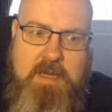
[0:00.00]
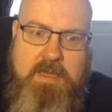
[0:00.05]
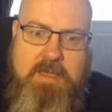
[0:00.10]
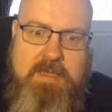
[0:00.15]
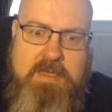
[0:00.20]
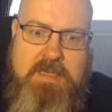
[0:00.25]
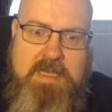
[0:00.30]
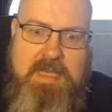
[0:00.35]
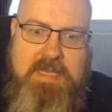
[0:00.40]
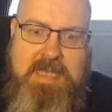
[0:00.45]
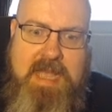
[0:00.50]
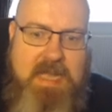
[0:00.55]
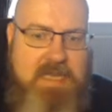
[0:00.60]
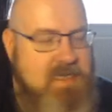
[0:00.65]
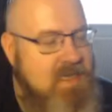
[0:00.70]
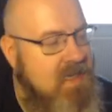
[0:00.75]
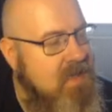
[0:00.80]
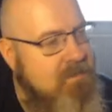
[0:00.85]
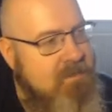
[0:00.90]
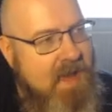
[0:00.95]
This
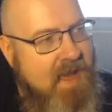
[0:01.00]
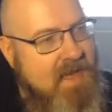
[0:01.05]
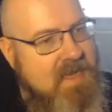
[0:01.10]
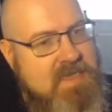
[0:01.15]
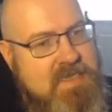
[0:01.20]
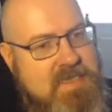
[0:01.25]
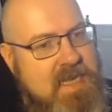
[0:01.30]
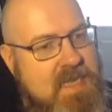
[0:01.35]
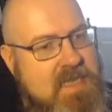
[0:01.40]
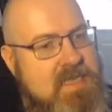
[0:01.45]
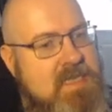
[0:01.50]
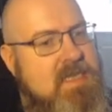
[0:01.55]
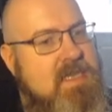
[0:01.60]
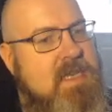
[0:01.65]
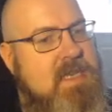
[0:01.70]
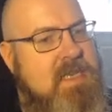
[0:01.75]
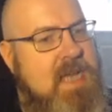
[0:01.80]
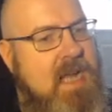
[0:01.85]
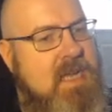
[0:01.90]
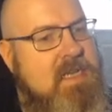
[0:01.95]
actually makes sense.
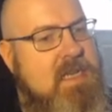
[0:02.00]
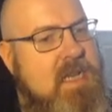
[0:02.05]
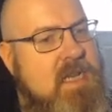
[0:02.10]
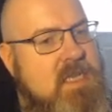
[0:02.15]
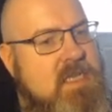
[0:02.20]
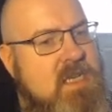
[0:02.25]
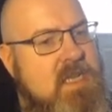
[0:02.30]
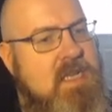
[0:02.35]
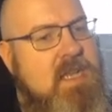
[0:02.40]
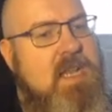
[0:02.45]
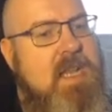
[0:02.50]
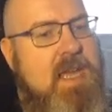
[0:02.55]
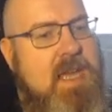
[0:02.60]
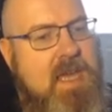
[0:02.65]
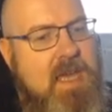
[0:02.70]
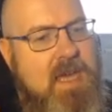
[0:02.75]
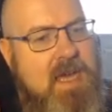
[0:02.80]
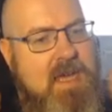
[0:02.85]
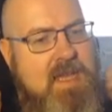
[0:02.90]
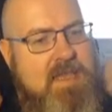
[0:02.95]
This
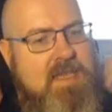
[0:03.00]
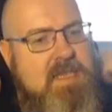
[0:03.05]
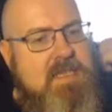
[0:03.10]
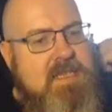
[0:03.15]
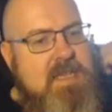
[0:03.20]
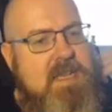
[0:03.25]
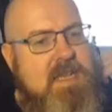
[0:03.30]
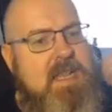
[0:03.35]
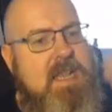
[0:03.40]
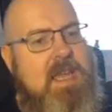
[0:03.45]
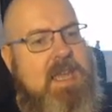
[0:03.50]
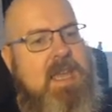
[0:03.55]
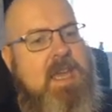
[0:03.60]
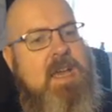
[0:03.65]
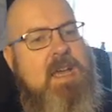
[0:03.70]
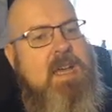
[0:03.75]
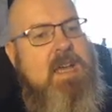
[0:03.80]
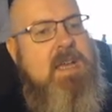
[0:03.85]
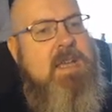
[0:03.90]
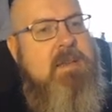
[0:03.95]
suddenly
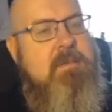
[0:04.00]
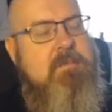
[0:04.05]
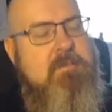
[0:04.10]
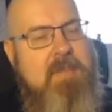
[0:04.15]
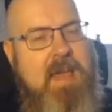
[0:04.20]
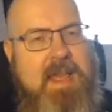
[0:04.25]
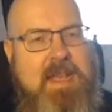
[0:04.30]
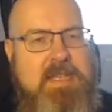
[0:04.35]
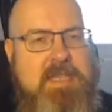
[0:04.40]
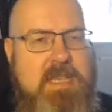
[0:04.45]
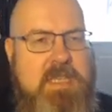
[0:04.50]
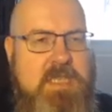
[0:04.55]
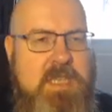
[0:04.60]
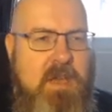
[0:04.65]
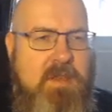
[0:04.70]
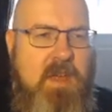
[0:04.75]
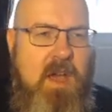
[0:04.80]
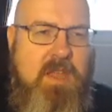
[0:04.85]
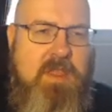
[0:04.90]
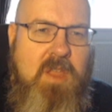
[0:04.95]
makes it
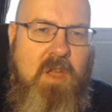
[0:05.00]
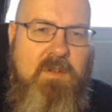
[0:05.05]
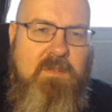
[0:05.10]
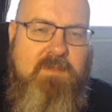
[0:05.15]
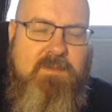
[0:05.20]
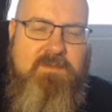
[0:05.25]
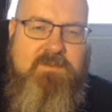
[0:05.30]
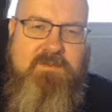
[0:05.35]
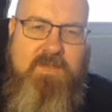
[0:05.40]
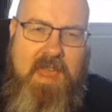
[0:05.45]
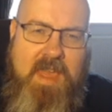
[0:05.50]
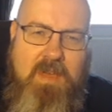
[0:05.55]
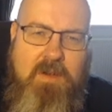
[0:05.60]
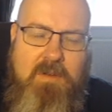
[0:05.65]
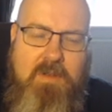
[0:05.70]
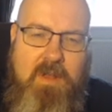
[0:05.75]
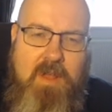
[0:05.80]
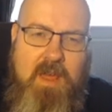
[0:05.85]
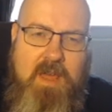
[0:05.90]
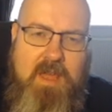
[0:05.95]
so that I don't
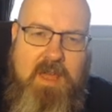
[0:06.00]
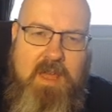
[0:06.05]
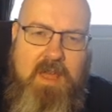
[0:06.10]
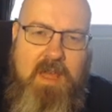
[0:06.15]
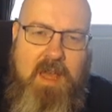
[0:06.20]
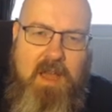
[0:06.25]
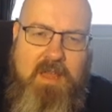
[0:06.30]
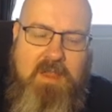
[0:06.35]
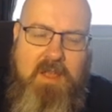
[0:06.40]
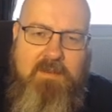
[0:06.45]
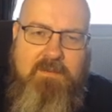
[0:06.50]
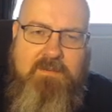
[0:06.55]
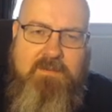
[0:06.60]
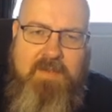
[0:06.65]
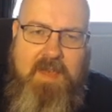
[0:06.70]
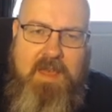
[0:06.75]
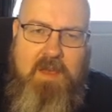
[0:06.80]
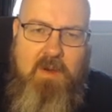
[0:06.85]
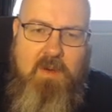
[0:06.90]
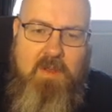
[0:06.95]
feel like I
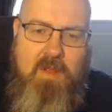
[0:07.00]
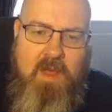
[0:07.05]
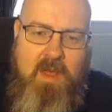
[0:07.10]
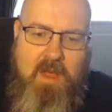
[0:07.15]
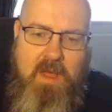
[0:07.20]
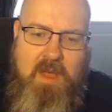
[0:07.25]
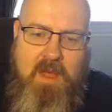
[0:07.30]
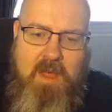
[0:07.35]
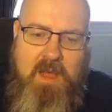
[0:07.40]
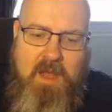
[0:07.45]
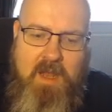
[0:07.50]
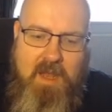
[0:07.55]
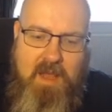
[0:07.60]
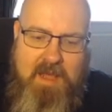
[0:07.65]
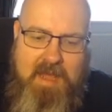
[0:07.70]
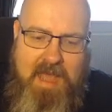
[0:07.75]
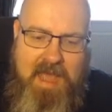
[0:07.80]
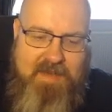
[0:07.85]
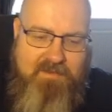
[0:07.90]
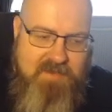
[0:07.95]

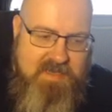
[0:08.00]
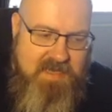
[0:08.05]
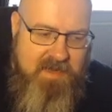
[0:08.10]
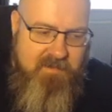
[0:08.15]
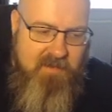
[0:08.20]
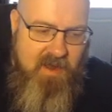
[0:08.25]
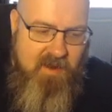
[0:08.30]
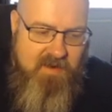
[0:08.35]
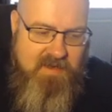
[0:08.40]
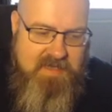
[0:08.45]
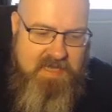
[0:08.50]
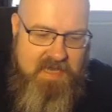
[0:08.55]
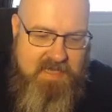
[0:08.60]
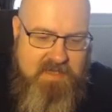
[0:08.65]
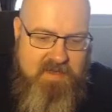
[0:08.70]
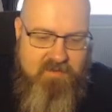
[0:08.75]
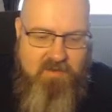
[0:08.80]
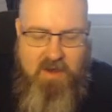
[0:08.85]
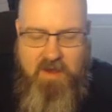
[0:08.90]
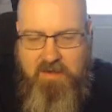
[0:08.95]
haven't checked my RSS and
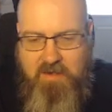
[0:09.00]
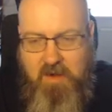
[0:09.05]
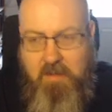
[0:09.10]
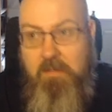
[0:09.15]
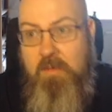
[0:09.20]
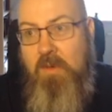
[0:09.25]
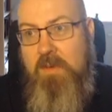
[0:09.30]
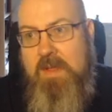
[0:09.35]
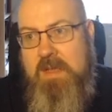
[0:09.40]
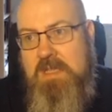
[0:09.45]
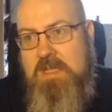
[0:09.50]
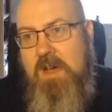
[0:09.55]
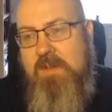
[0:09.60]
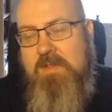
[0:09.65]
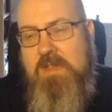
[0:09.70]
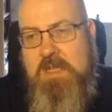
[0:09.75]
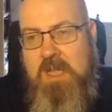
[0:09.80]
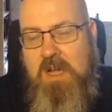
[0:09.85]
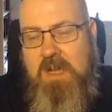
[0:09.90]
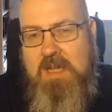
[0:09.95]
I'm going to dump all these off
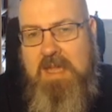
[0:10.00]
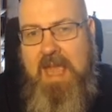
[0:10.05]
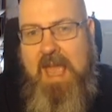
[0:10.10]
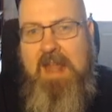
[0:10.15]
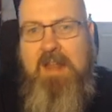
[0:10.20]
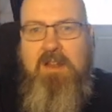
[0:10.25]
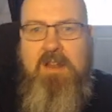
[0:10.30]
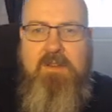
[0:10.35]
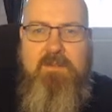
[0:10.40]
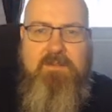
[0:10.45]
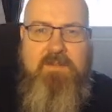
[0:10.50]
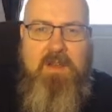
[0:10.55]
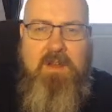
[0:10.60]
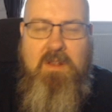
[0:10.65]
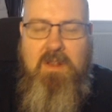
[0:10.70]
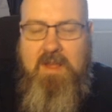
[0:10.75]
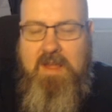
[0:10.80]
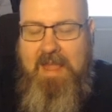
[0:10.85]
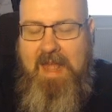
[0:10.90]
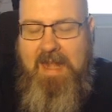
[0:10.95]
and start again. I don't feel
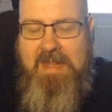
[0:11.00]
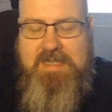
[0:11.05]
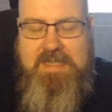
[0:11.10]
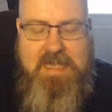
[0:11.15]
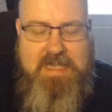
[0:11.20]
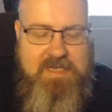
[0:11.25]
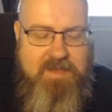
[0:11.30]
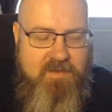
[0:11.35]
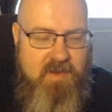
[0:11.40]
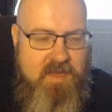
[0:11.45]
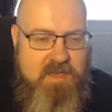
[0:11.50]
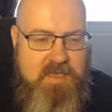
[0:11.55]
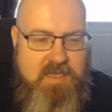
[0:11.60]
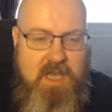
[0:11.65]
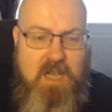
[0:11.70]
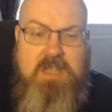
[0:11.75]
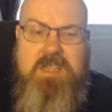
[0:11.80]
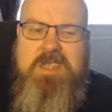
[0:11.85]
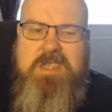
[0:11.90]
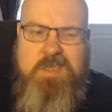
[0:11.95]
like any sense of urgency.
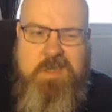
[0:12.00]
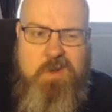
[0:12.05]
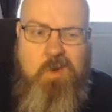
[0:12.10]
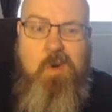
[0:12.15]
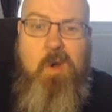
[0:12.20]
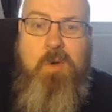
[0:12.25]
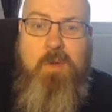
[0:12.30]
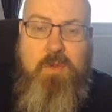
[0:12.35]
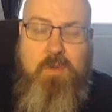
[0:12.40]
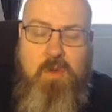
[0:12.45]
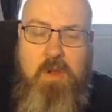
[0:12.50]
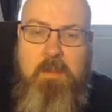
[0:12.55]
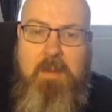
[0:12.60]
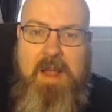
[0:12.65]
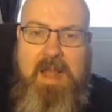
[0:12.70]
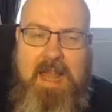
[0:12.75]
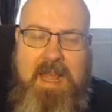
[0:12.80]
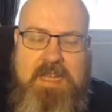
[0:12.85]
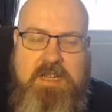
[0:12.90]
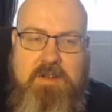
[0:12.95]
I can just scroll through at my
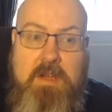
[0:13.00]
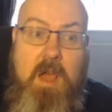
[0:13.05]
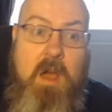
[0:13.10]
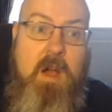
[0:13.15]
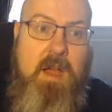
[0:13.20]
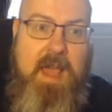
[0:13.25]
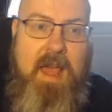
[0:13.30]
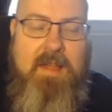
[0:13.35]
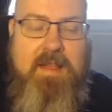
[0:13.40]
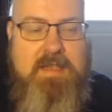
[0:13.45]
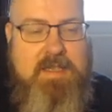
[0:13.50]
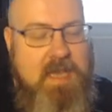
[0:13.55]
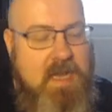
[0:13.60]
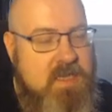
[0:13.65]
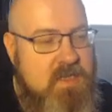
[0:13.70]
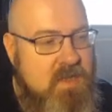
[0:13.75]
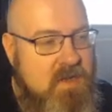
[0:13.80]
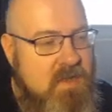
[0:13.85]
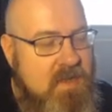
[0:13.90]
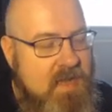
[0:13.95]
leisure and go, okay,
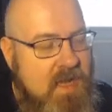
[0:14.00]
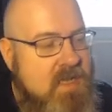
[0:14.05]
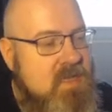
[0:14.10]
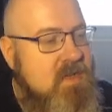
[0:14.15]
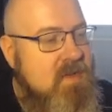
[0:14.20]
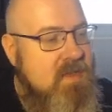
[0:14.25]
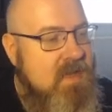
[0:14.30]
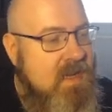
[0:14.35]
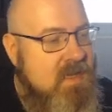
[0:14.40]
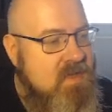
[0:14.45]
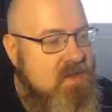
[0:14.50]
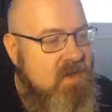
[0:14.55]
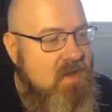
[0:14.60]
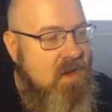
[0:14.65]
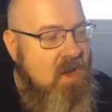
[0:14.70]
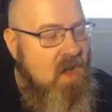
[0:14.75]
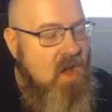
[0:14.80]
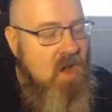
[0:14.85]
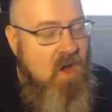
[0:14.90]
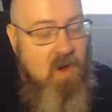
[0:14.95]
that's good.
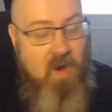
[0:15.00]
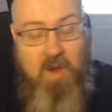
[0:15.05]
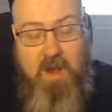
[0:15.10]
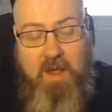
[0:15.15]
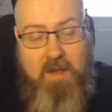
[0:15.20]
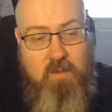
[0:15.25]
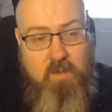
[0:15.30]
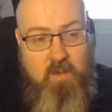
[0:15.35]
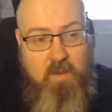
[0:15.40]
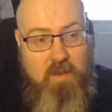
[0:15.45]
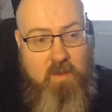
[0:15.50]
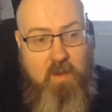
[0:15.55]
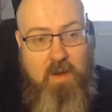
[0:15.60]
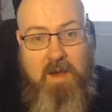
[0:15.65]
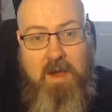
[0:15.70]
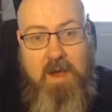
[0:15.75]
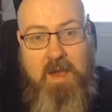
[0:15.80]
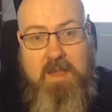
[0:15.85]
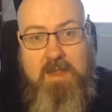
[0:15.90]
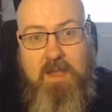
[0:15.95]
Or like with what
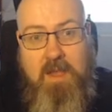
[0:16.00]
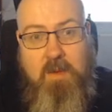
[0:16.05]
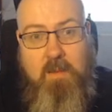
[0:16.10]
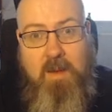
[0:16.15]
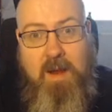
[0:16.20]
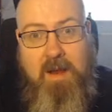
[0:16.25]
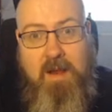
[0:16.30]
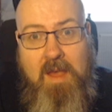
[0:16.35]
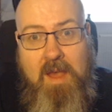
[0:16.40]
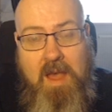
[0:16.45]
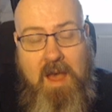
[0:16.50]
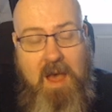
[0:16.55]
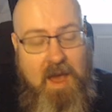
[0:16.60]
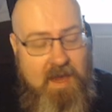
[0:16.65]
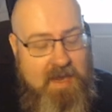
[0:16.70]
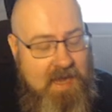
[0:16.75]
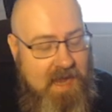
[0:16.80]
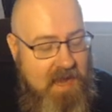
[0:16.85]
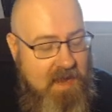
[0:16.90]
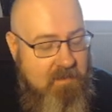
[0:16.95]
I do, where
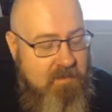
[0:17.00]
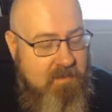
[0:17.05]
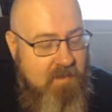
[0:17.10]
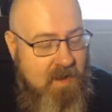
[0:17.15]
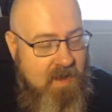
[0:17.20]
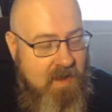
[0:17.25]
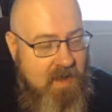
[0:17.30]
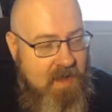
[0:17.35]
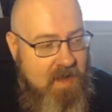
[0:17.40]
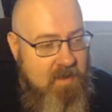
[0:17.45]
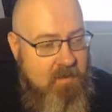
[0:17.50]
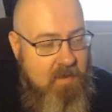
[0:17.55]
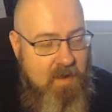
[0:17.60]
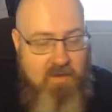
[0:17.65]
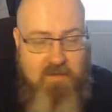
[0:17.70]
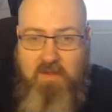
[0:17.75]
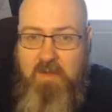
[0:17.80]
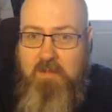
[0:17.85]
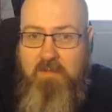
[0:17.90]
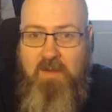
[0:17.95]
I keep my my
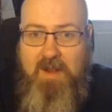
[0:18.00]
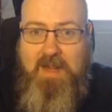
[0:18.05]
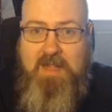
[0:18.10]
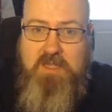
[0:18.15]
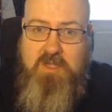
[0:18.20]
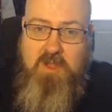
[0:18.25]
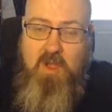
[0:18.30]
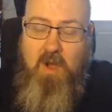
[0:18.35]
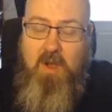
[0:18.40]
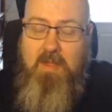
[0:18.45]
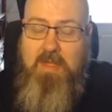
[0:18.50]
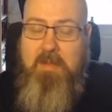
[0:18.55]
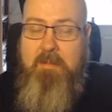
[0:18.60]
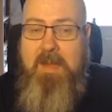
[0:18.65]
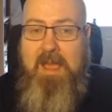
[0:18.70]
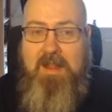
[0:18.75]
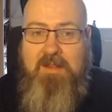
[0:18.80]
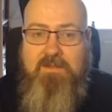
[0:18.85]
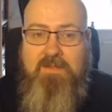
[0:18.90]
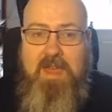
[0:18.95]
subreddits not on the
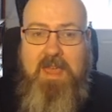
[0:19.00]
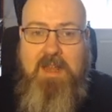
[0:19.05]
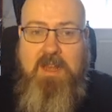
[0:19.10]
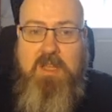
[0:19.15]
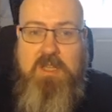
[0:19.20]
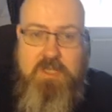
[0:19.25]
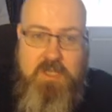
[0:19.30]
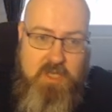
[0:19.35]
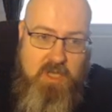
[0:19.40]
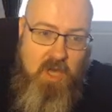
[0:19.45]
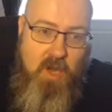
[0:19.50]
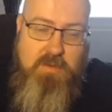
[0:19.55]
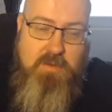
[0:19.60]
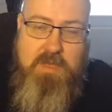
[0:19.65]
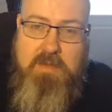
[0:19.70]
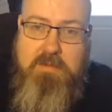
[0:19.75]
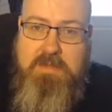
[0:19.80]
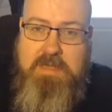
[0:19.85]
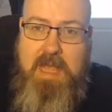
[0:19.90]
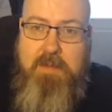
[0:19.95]
main feed. I just go to
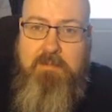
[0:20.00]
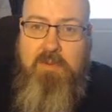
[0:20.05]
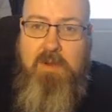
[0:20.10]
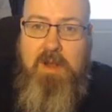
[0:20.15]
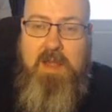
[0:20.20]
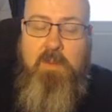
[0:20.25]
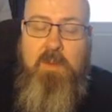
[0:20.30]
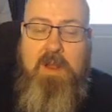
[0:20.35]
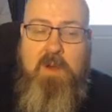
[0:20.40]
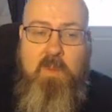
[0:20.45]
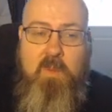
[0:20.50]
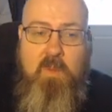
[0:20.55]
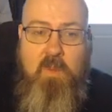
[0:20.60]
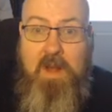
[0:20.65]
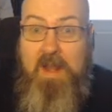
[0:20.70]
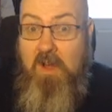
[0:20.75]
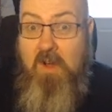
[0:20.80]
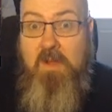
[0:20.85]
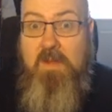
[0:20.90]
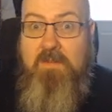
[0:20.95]
them separately
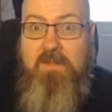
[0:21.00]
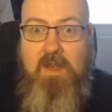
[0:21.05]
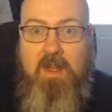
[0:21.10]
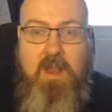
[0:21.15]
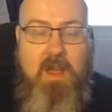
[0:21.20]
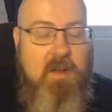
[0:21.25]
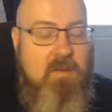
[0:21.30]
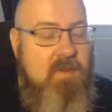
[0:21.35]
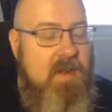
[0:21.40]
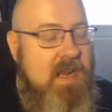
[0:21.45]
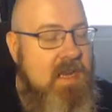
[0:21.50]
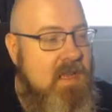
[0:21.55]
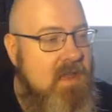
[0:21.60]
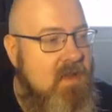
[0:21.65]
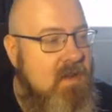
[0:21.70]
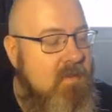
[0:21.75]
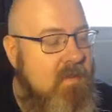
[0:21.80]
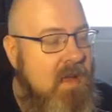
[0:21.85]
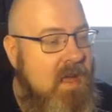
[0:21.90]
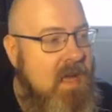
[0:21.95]
when I feel like reading
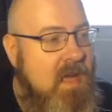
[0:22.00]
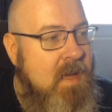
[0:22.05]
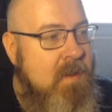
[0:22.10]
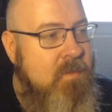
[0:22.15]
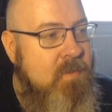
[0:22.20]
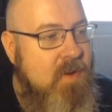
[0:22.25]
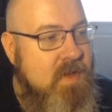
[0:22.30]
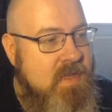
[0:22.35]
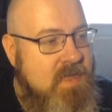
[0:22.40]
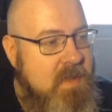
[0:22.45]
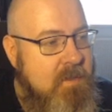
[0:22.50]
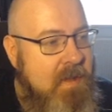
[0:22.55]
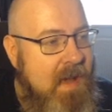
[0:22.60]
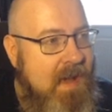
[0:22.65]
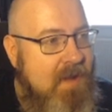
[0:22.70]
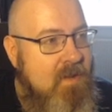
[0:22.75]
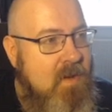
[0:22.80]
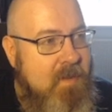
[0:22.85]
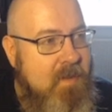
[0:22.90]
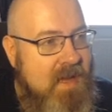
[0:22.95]
them. Puts the
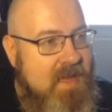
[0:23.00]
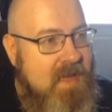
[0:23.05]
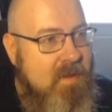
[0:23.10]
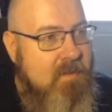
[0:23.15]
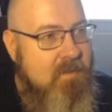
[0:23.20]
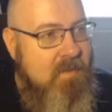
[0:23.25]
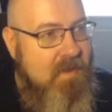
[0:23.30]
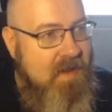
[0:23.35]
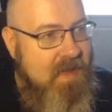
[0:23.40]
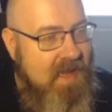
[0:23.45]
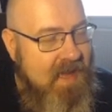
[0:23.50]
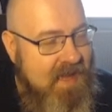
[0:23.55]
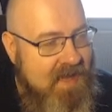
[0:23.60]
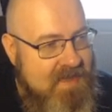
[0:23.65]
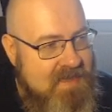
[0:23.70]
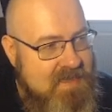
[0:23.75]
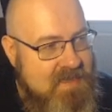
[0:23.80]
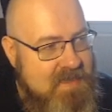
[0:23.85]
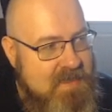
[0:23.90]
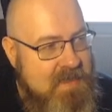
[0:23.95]
power back in my
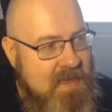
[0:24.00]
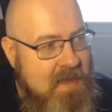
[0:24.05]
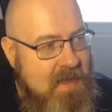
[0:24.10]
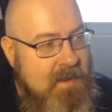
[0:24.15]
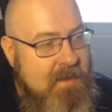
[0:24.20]
hands.